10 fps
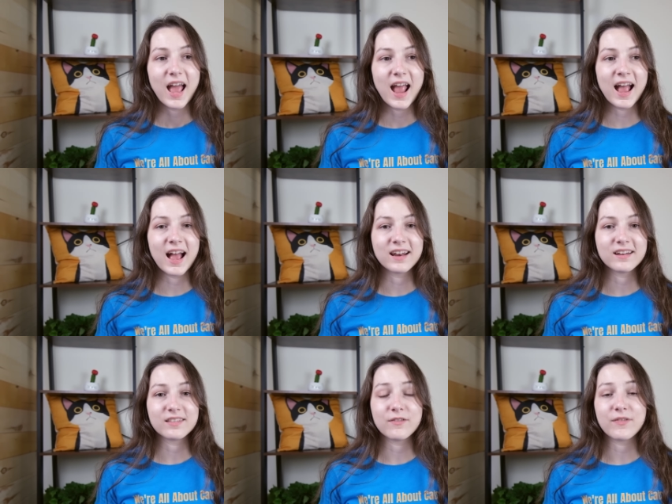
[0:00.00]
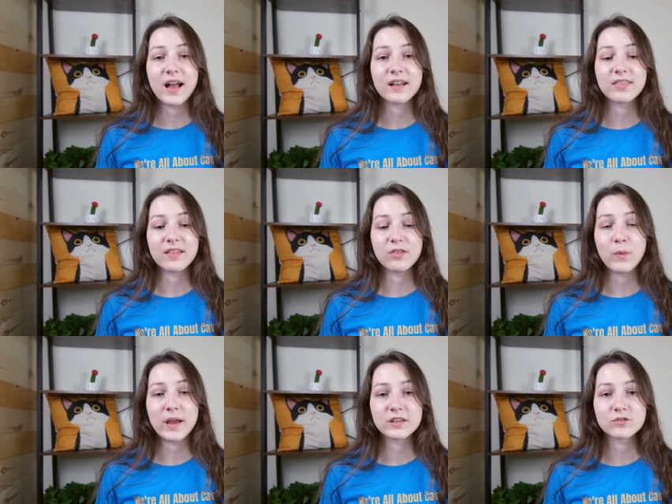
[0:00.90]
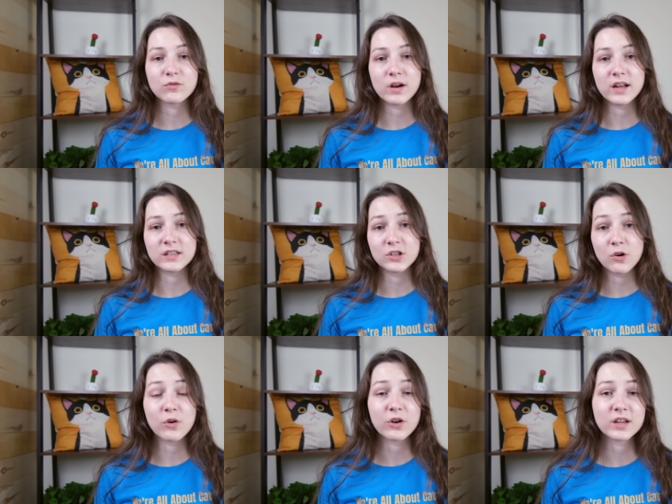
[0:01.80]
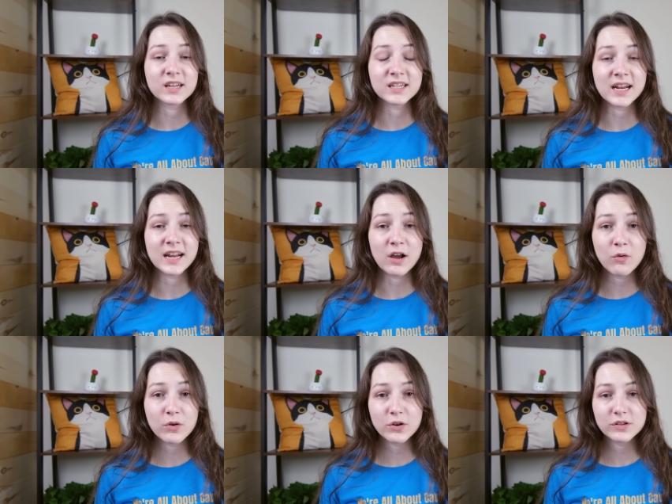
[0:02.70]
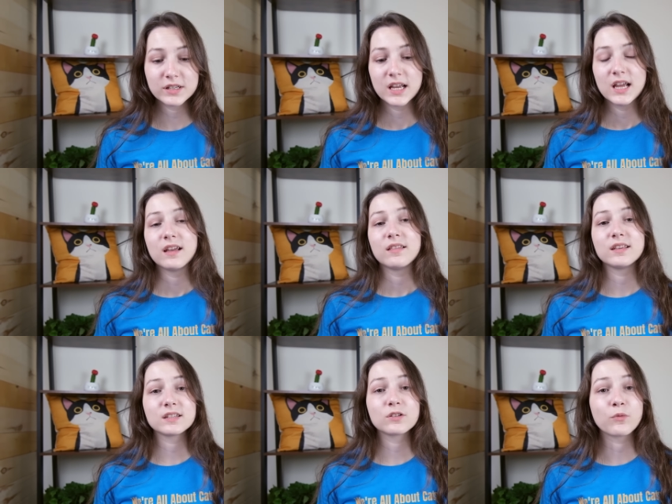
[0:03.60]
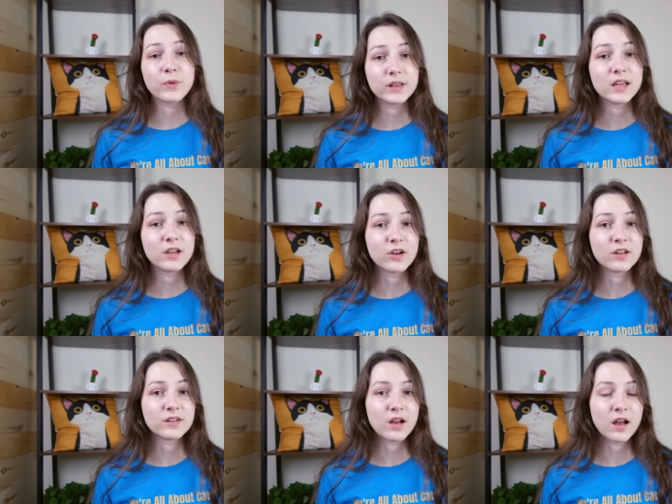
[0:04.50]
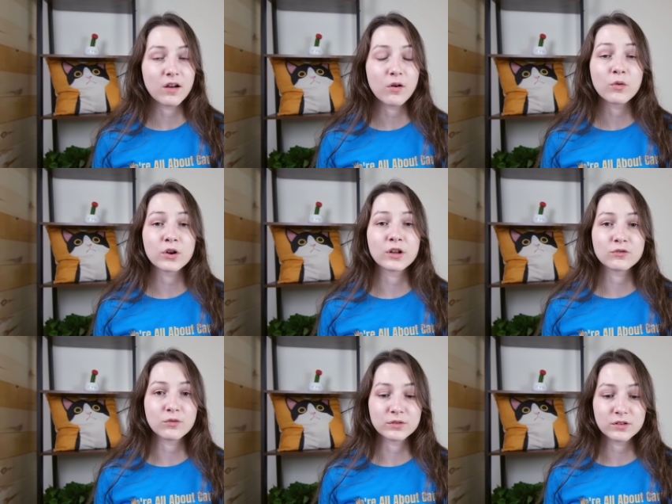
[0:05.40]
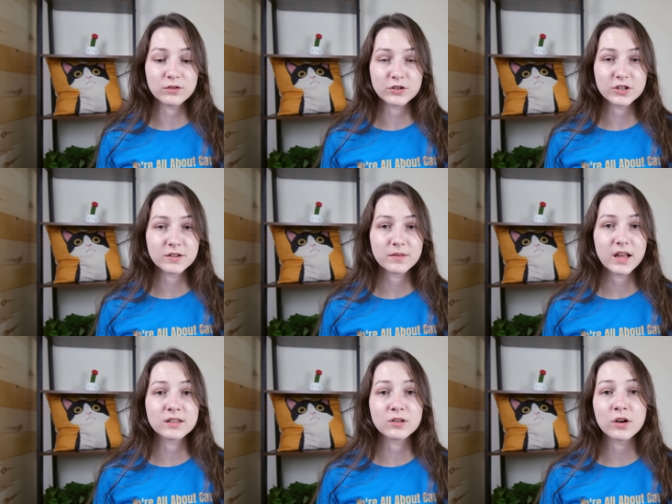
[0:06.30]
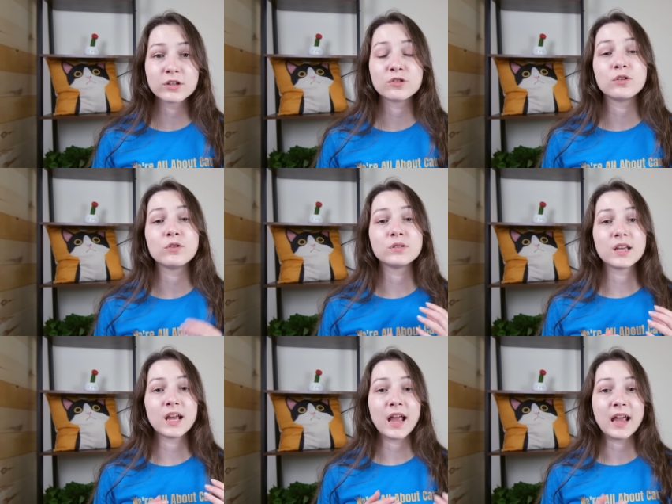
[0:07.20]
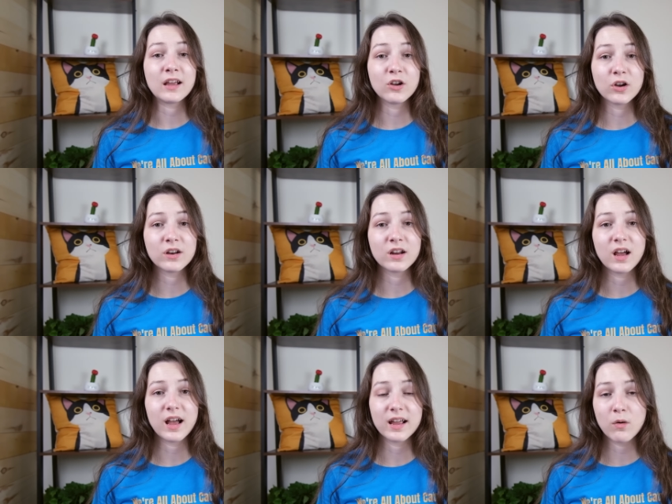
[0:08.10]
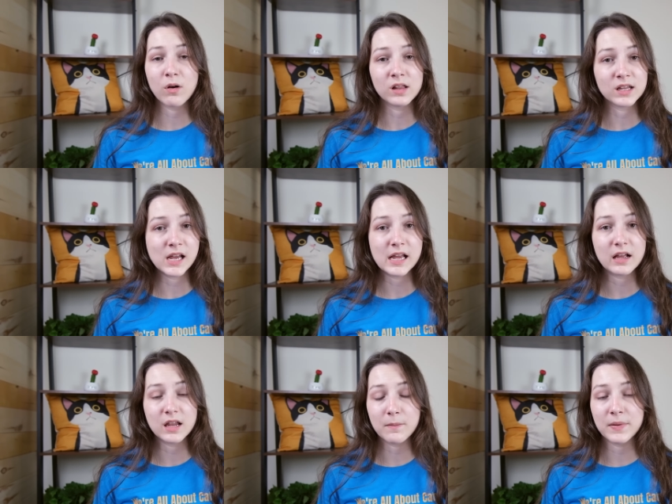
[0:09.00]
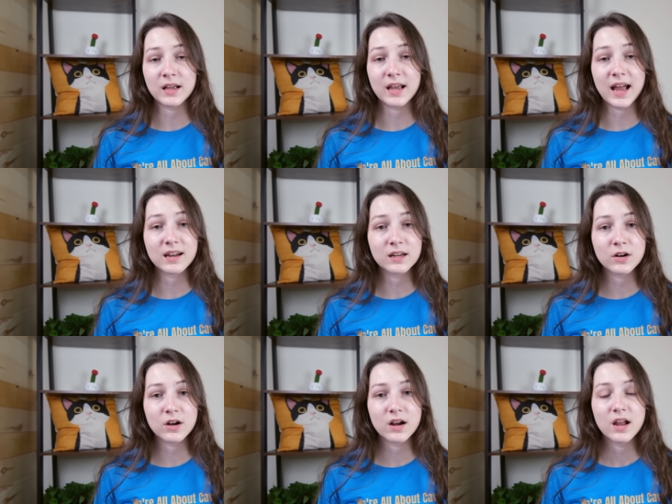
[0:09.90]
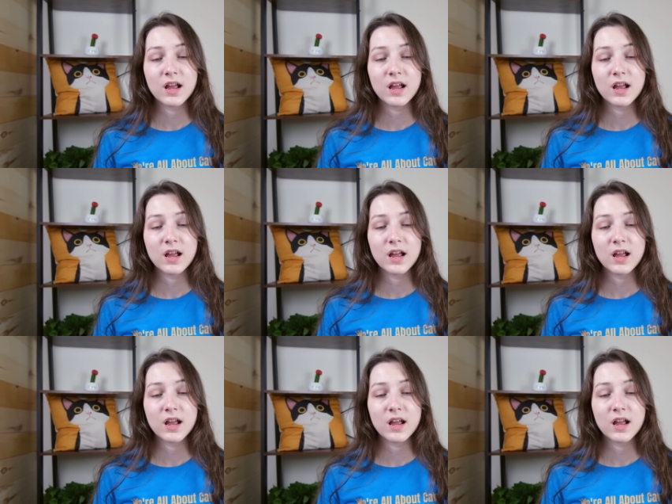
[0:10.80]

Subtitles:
and the fact that the waste drawer is so good at containing odors, this is a really good odor control solution. As long as you're using a good, high-quality clumping cat litter,